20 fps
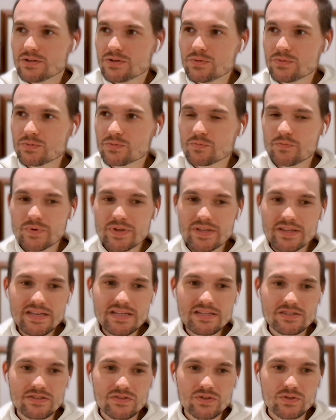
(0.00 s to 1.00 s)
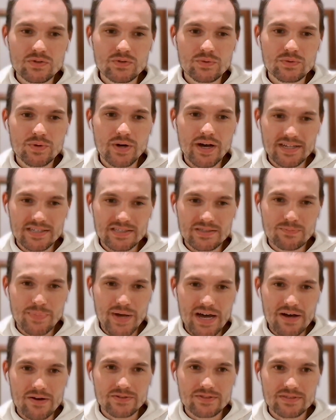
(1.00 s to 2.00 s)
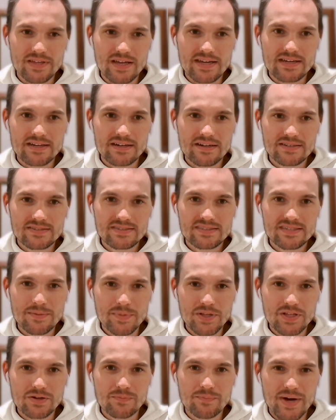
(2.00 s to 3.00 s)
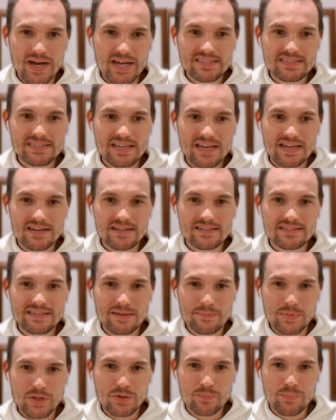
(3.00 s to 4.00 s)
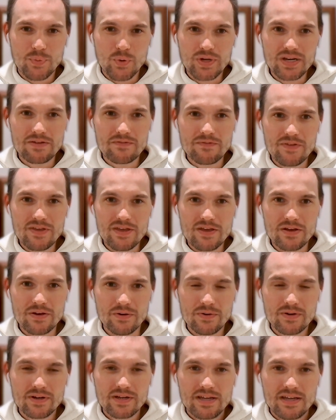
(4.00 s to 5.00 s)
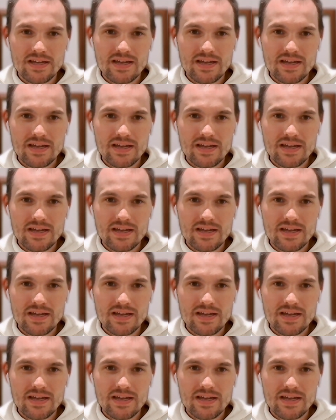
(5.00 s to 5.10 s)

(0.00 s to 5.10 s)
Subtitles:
who really do espouse like a similar mindset, a similar point of view.